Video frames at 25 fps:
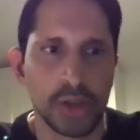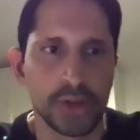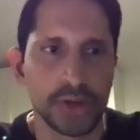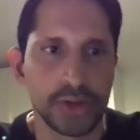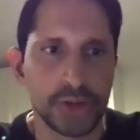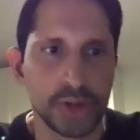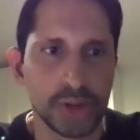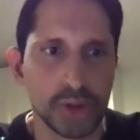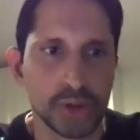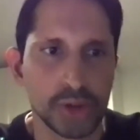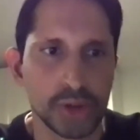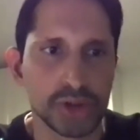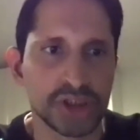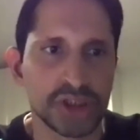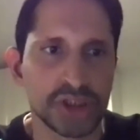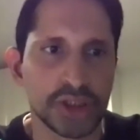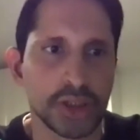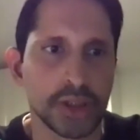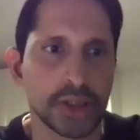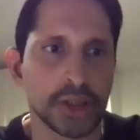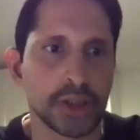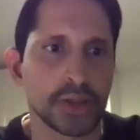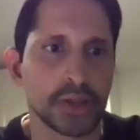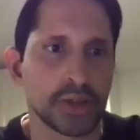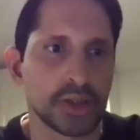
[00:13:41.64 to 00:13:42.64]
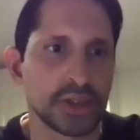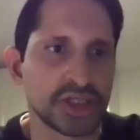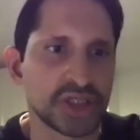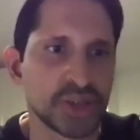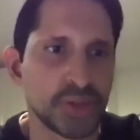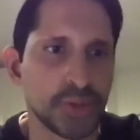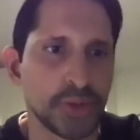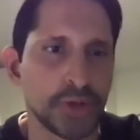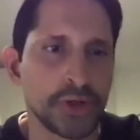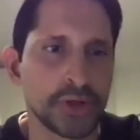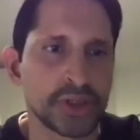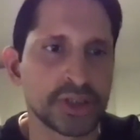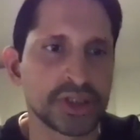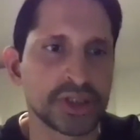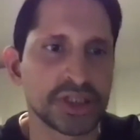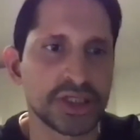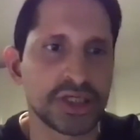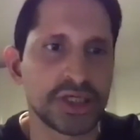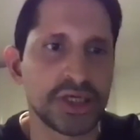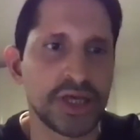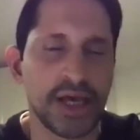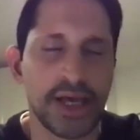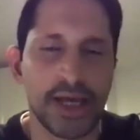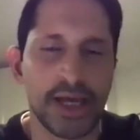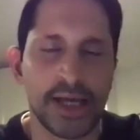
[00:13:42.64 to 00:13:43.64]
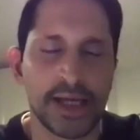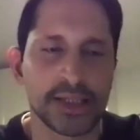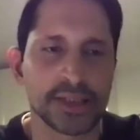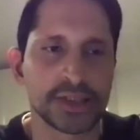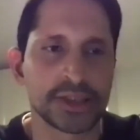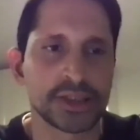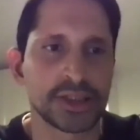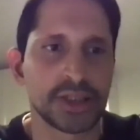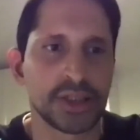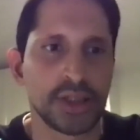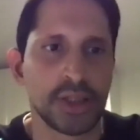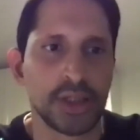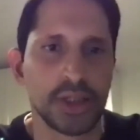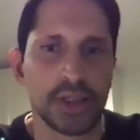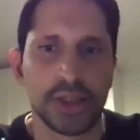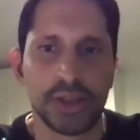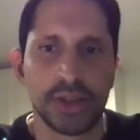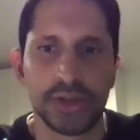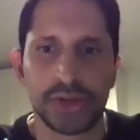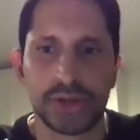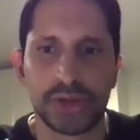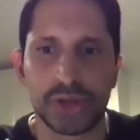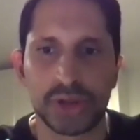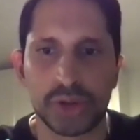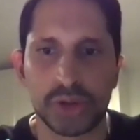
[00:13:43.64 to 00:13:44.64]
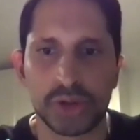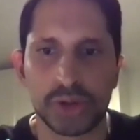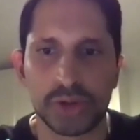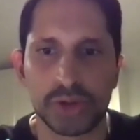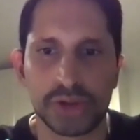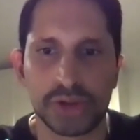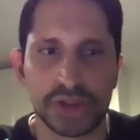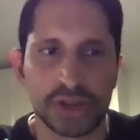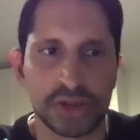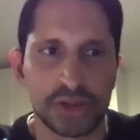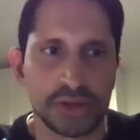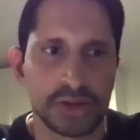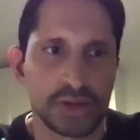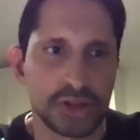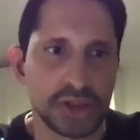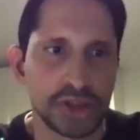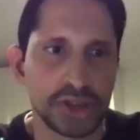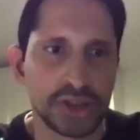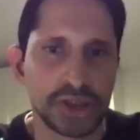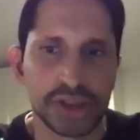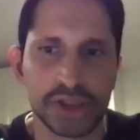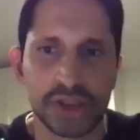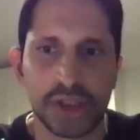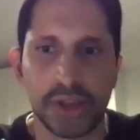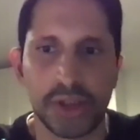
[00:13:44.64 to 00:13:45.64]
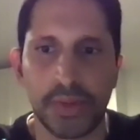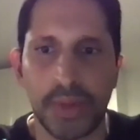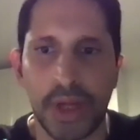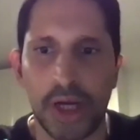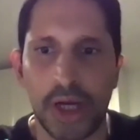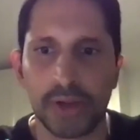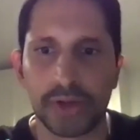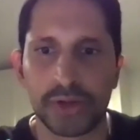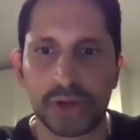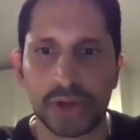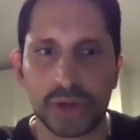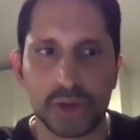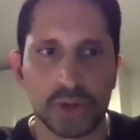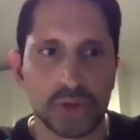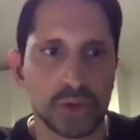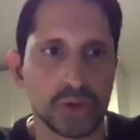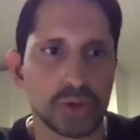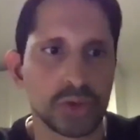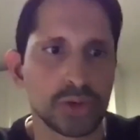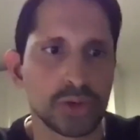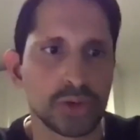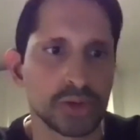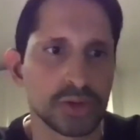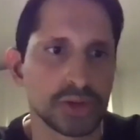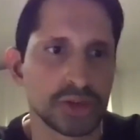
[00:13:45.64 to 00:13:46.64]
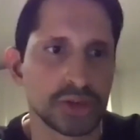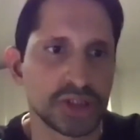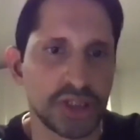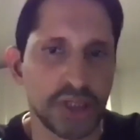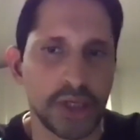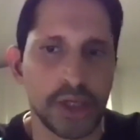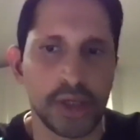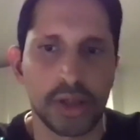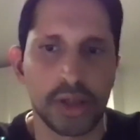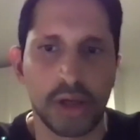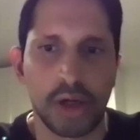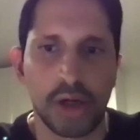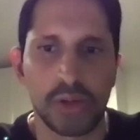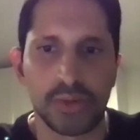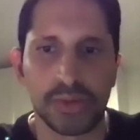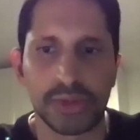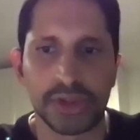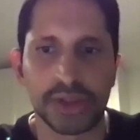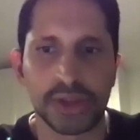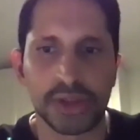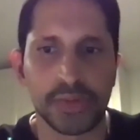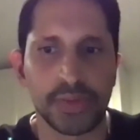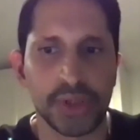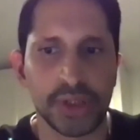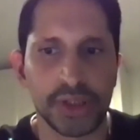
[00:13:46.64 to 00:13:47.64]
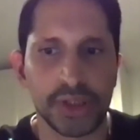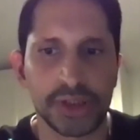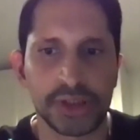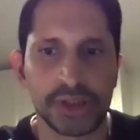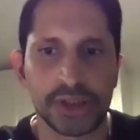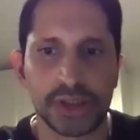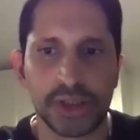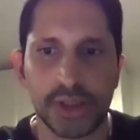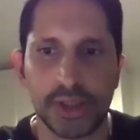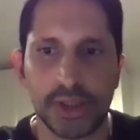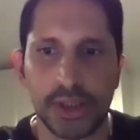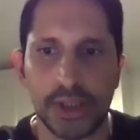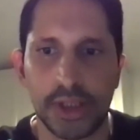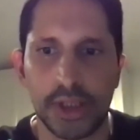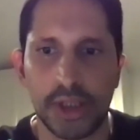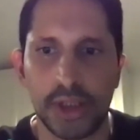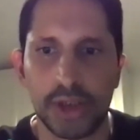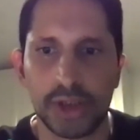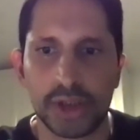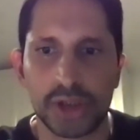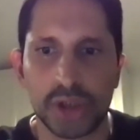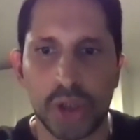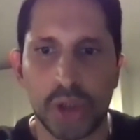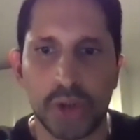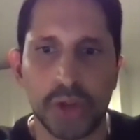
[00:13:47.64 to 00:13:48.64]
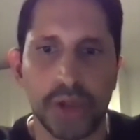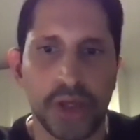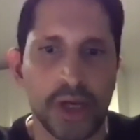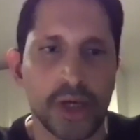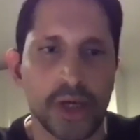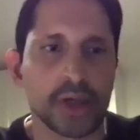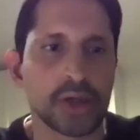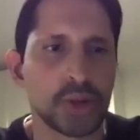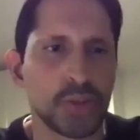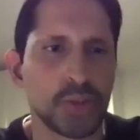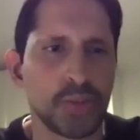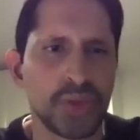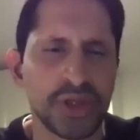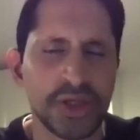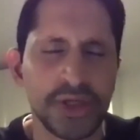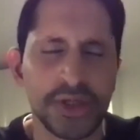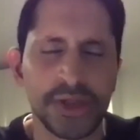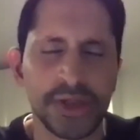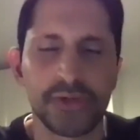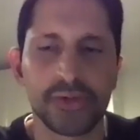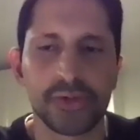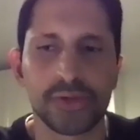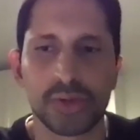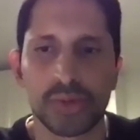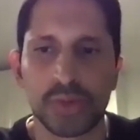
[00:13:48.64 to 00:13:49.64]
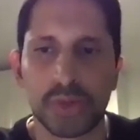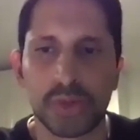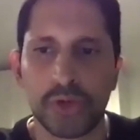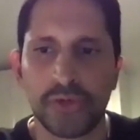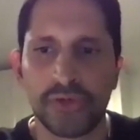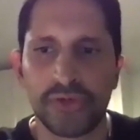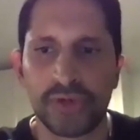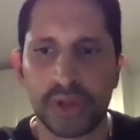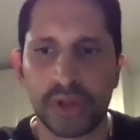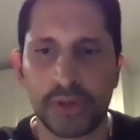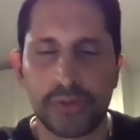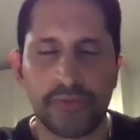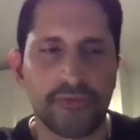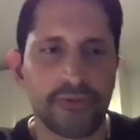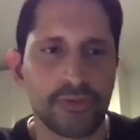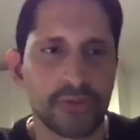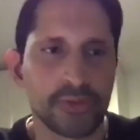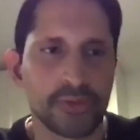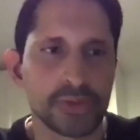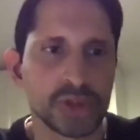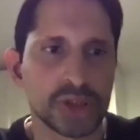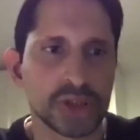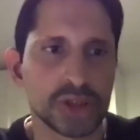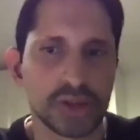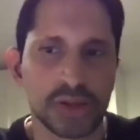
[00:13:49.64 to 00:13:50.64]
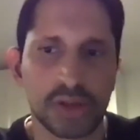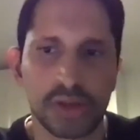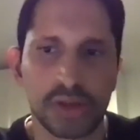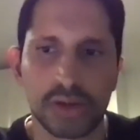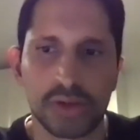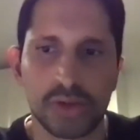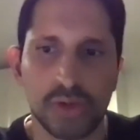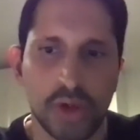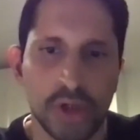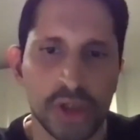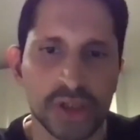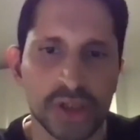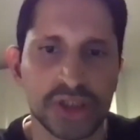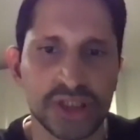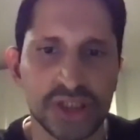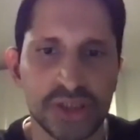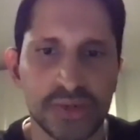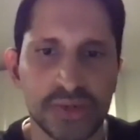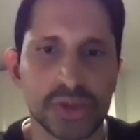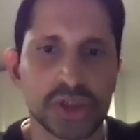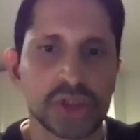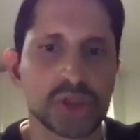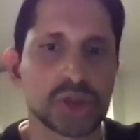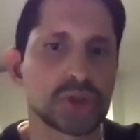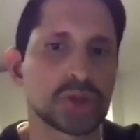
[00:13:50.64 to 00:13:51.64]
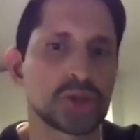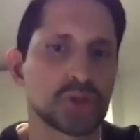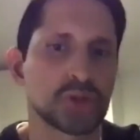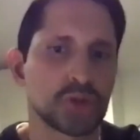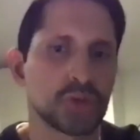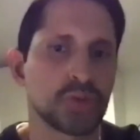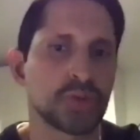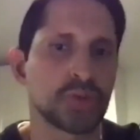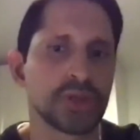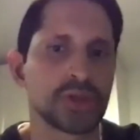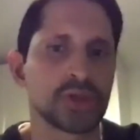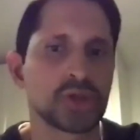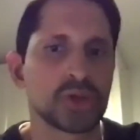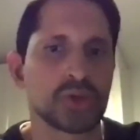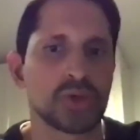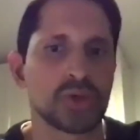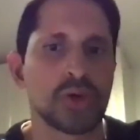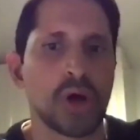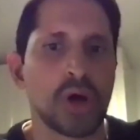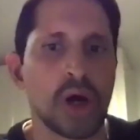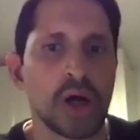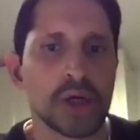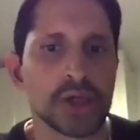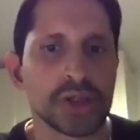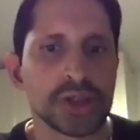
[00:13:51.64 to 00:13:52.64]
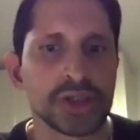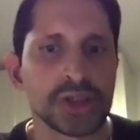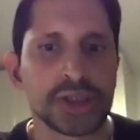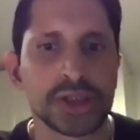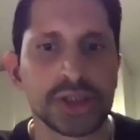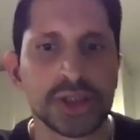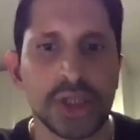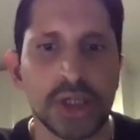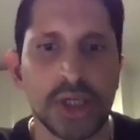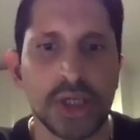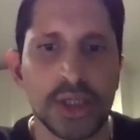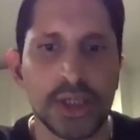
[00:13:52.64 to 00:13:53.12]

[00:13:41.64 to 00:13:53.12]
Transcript: use the experience he has to teach them how to stay calm in the pitch. So yeah, completely removing him from the squad seems to be too harsh.